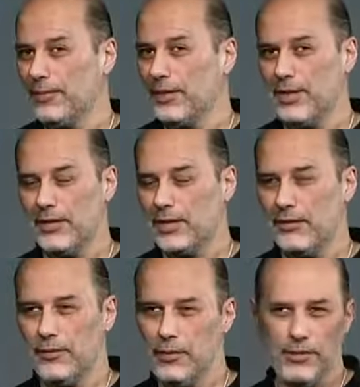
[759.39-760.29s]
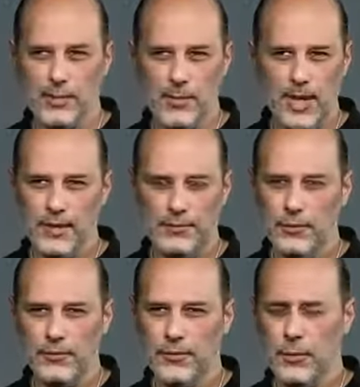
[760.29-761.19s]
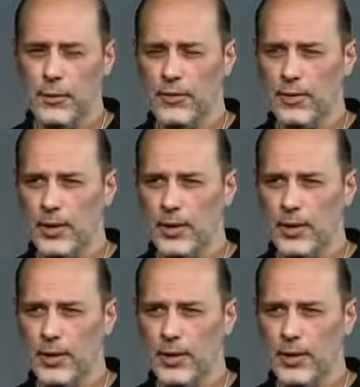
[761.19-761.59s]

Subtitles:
It's not just food for the mind, food for the